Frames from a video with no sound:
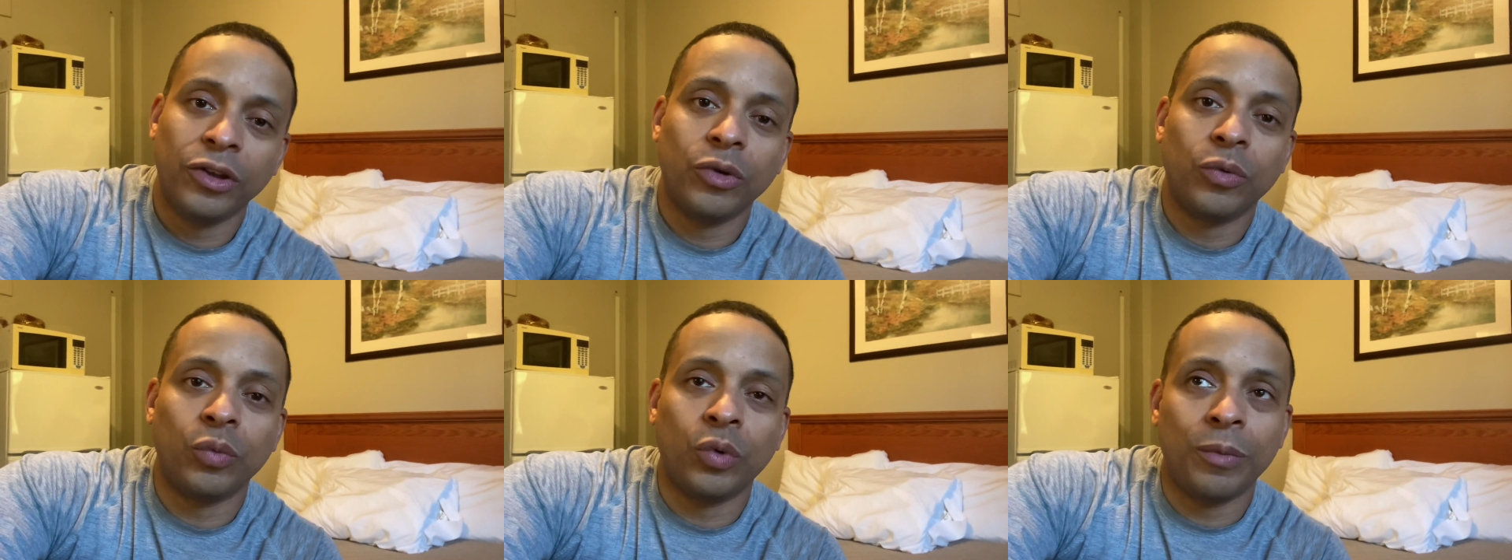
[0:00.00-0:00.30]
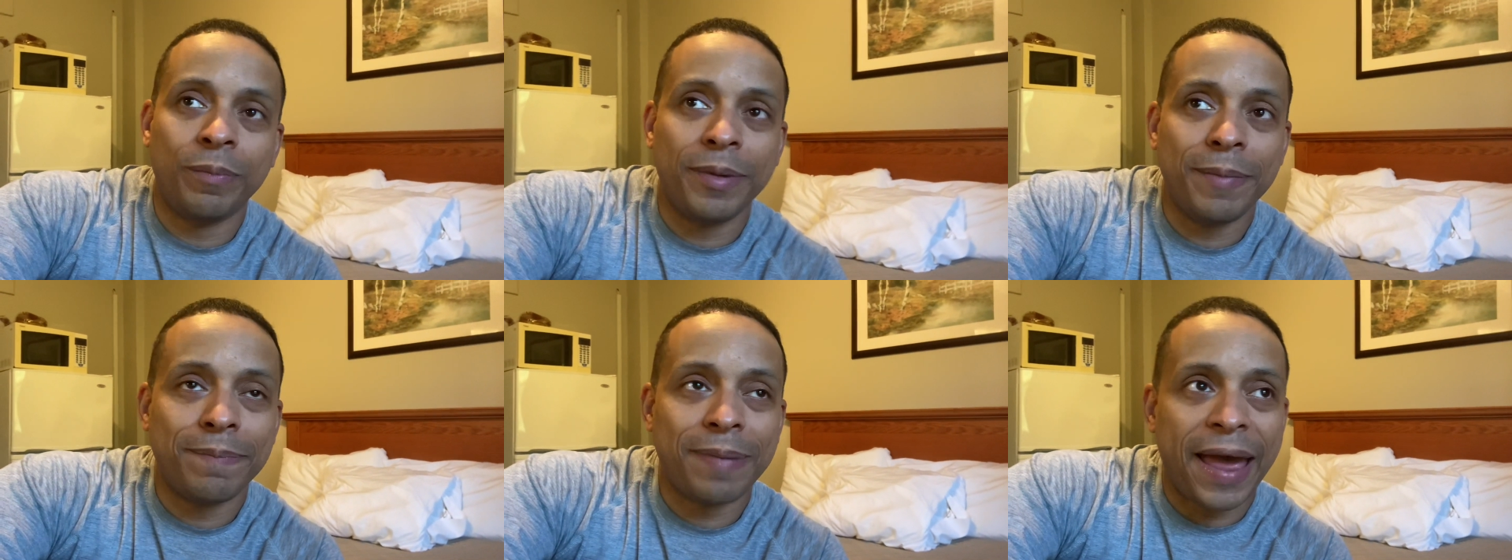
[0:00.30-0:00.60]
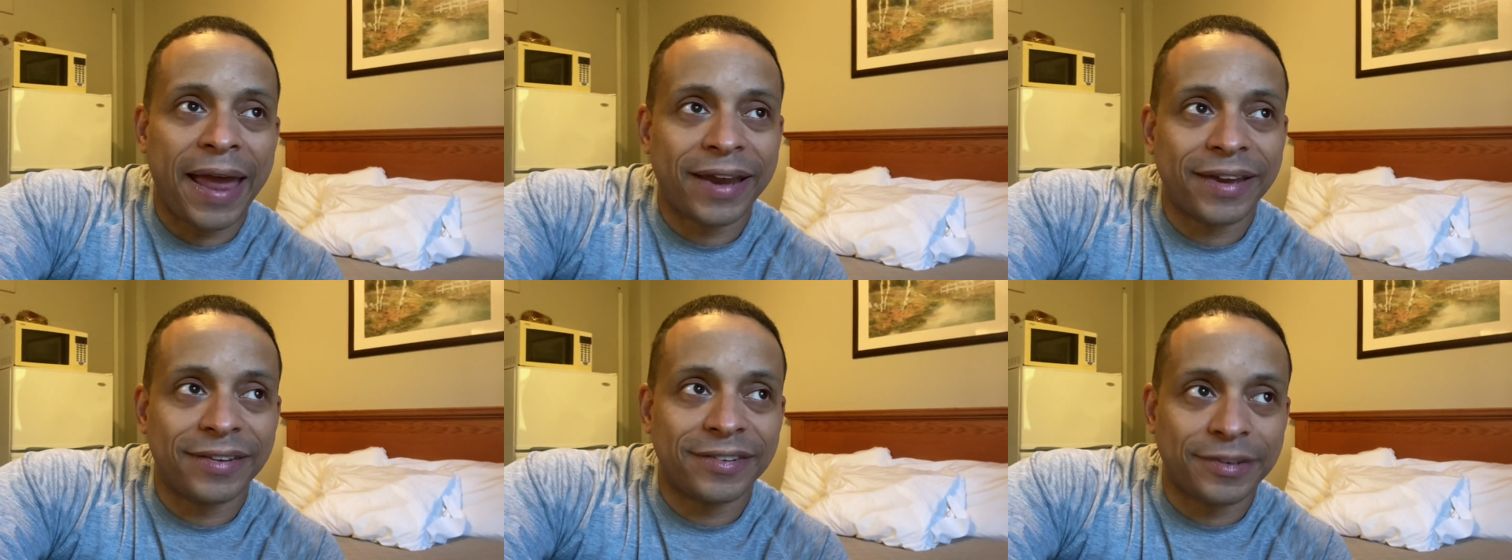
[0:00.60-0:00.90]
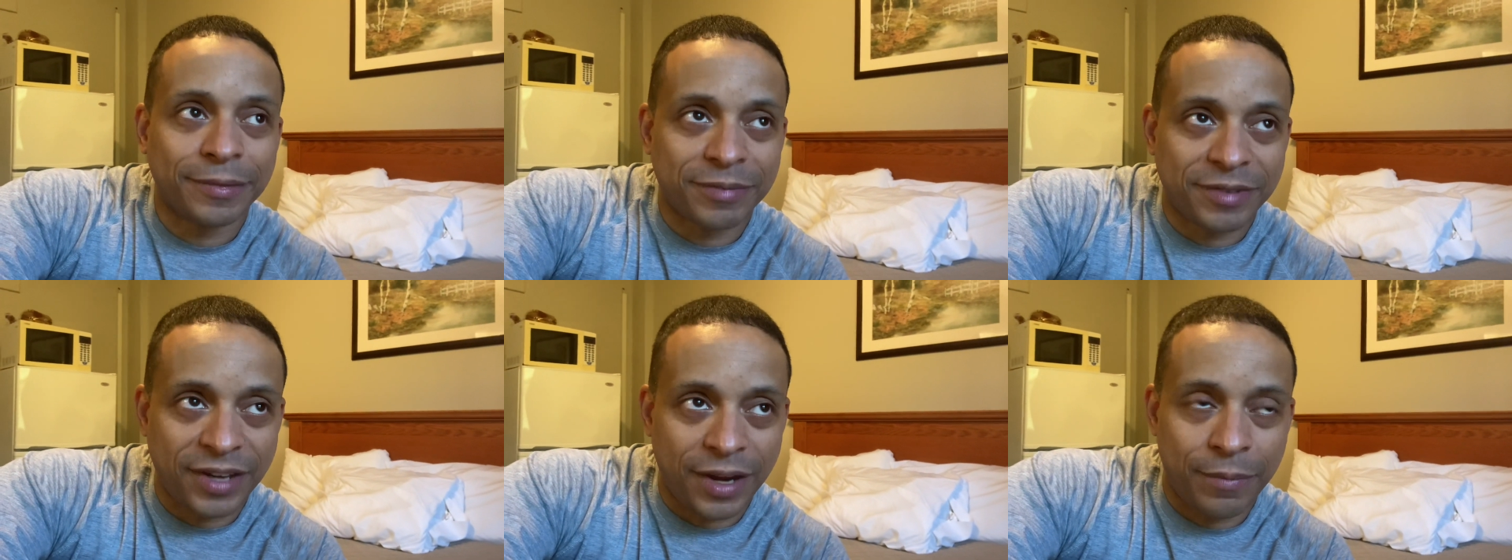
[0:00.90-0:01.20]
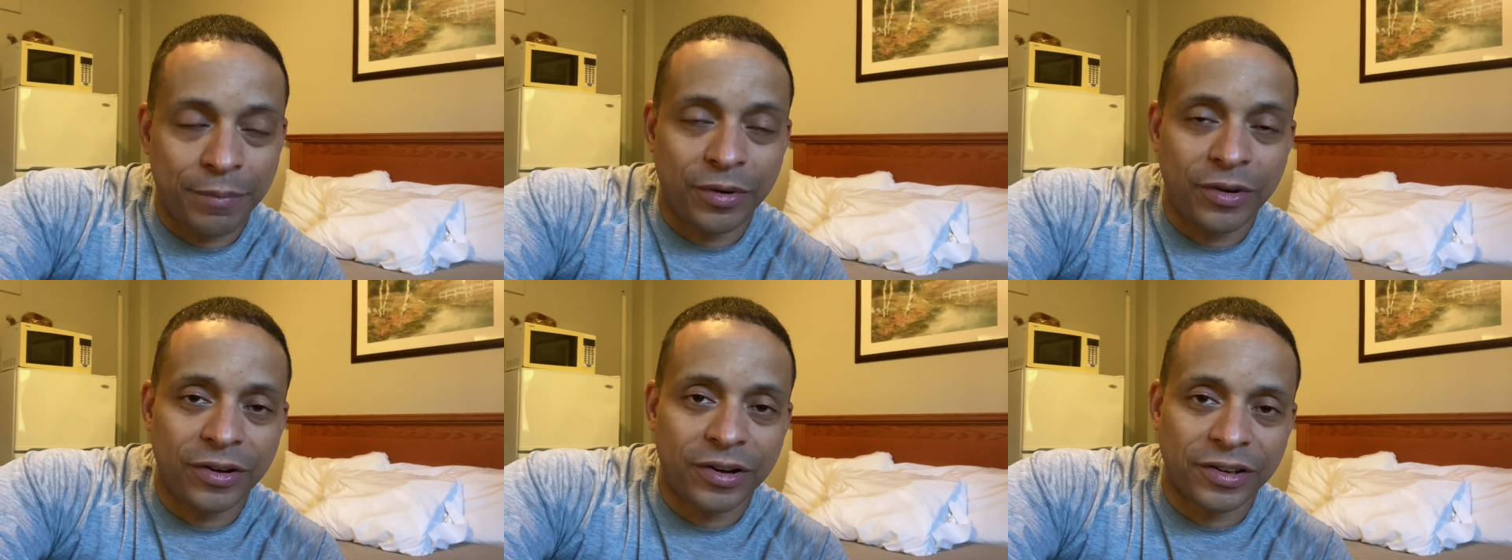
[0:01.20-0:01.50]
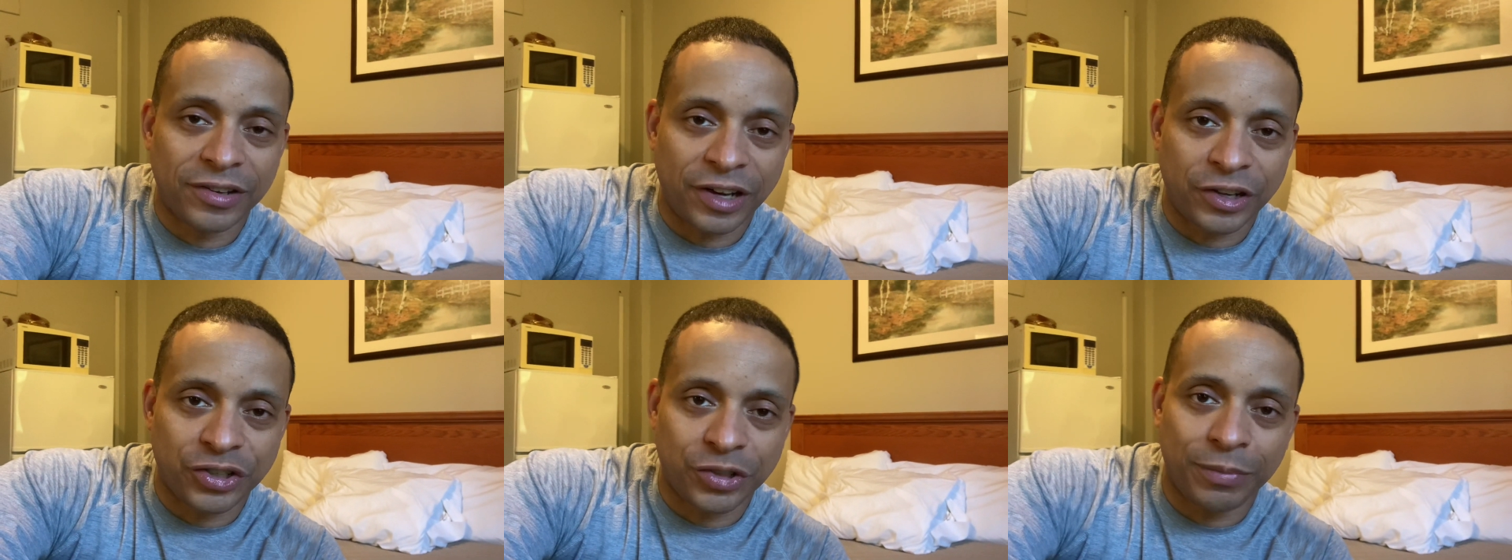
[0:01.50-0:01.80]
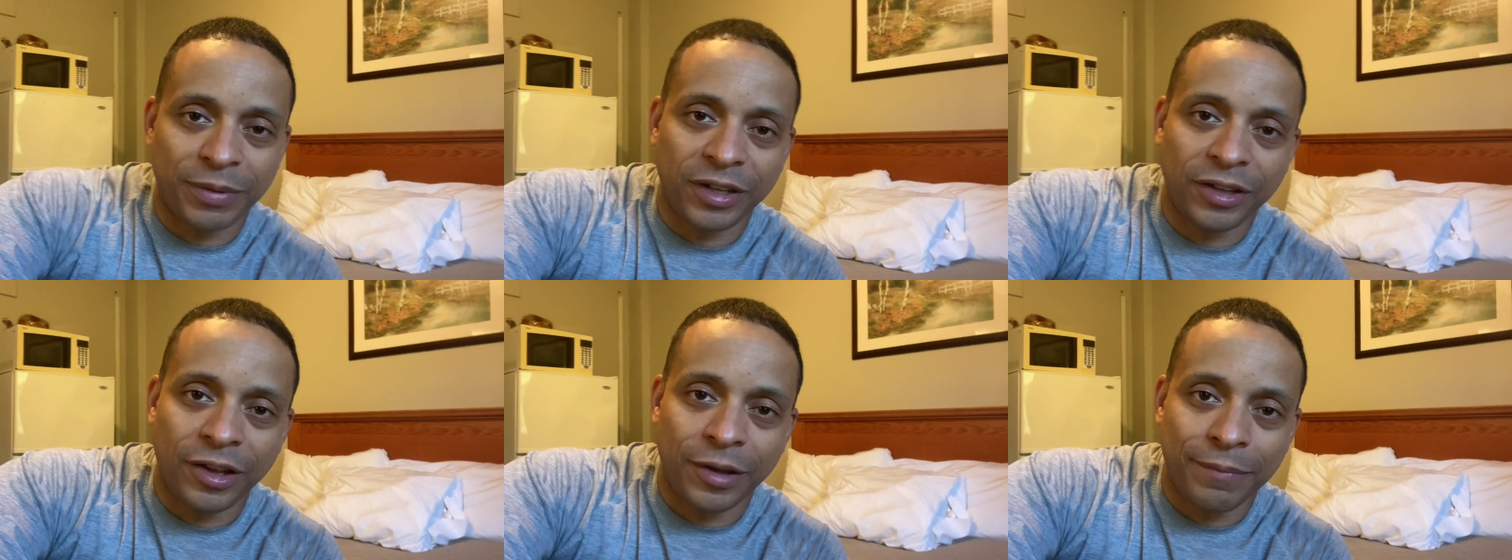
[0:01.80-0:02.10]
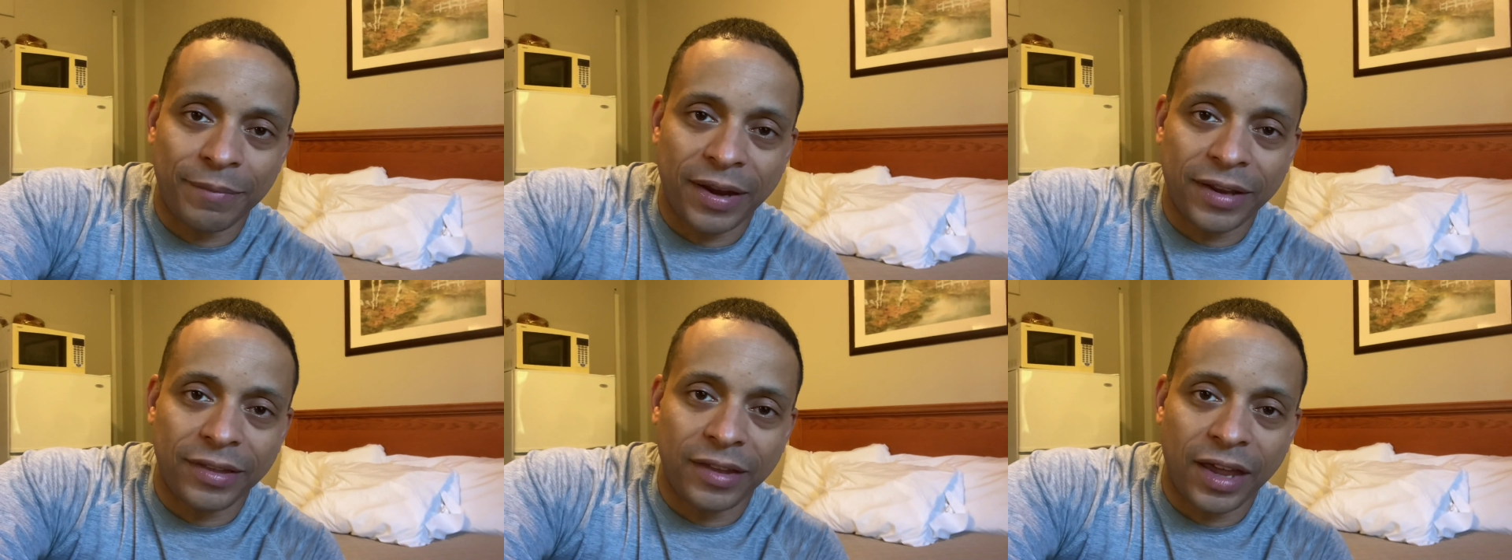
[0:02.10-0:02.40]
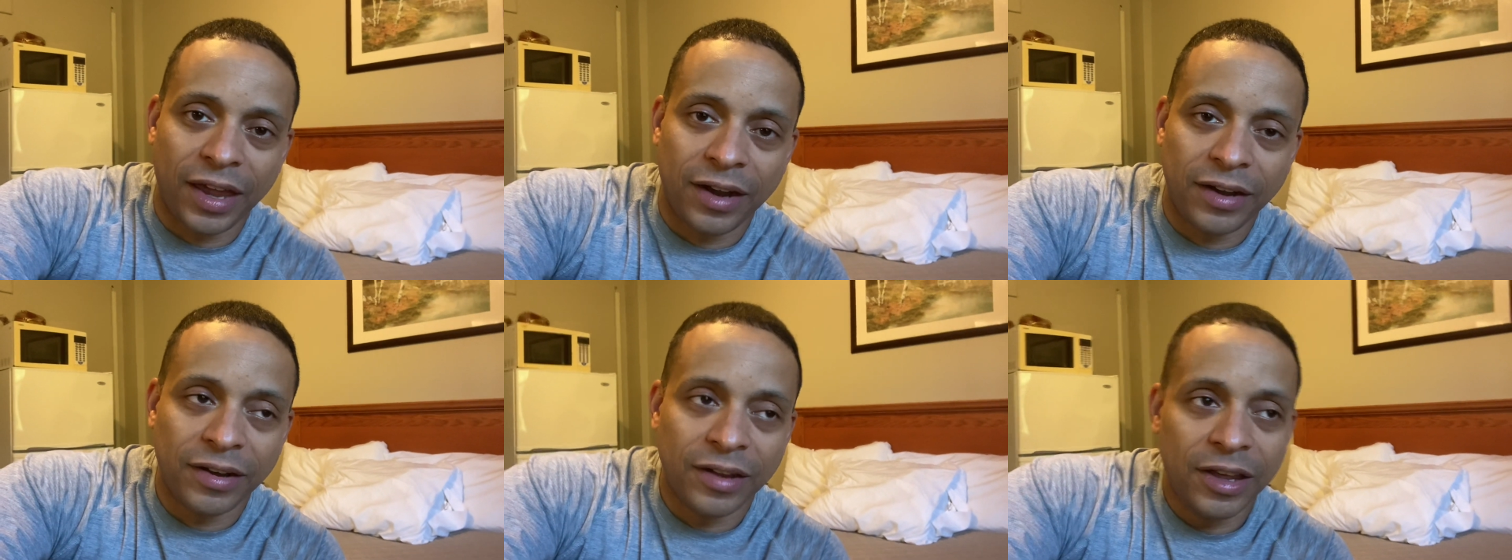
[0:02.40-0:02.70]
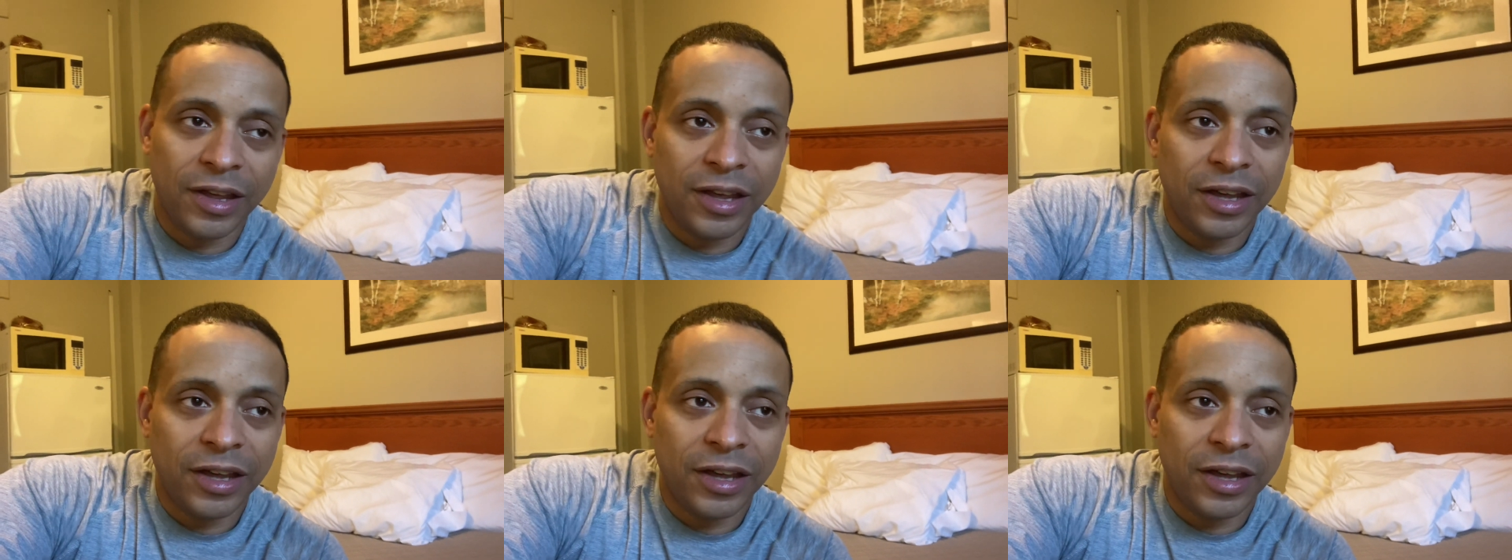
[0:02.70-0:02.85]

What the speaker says: We'll be back in September because I should be done by then.